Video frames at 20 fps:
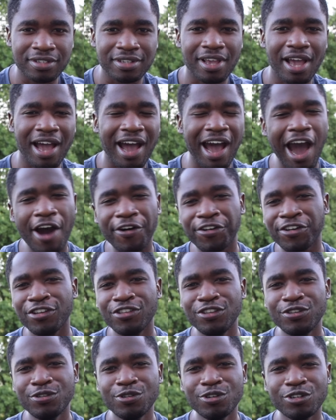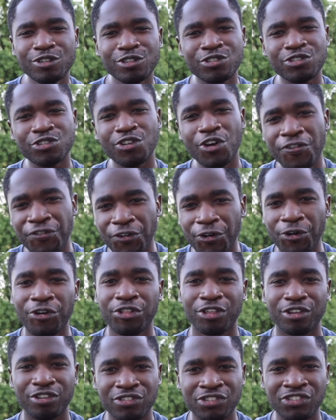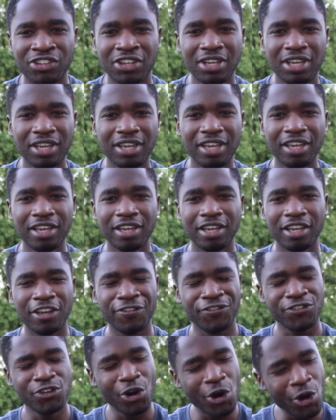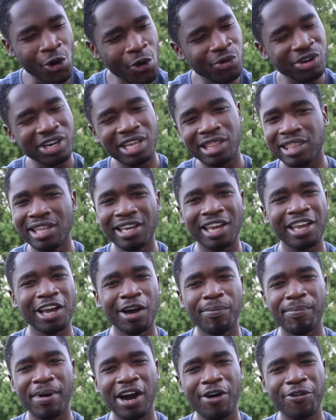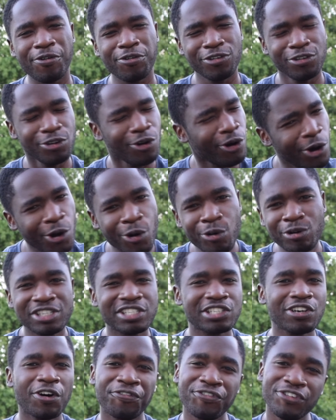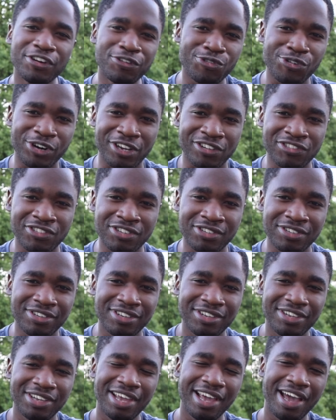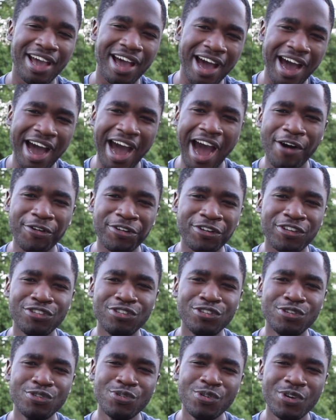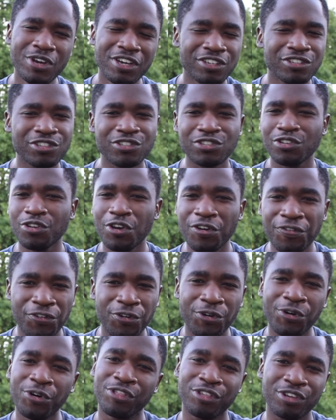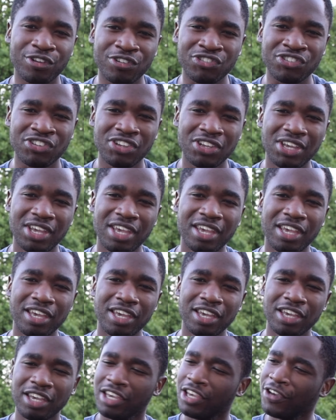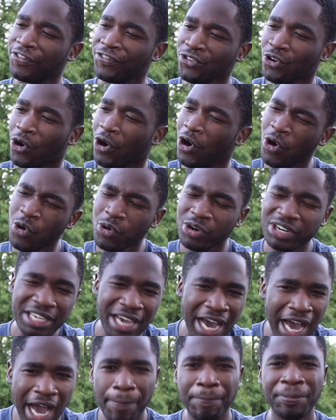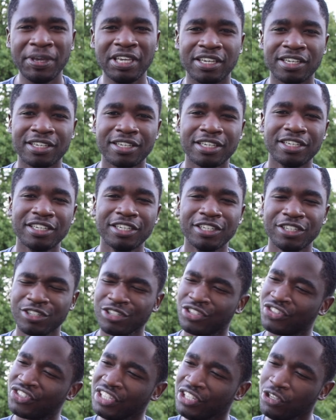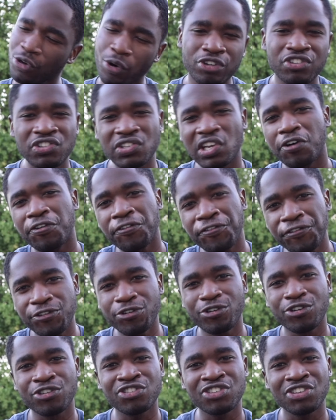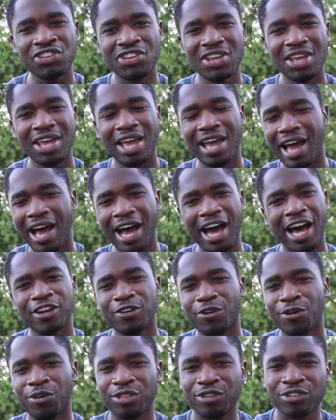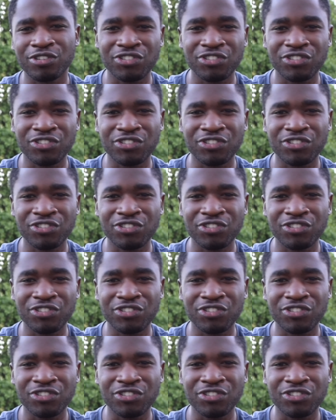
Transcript: How can you serve others if you're only thinking about your own self-interest? How can you serve others if you're only happy to see yourself first and others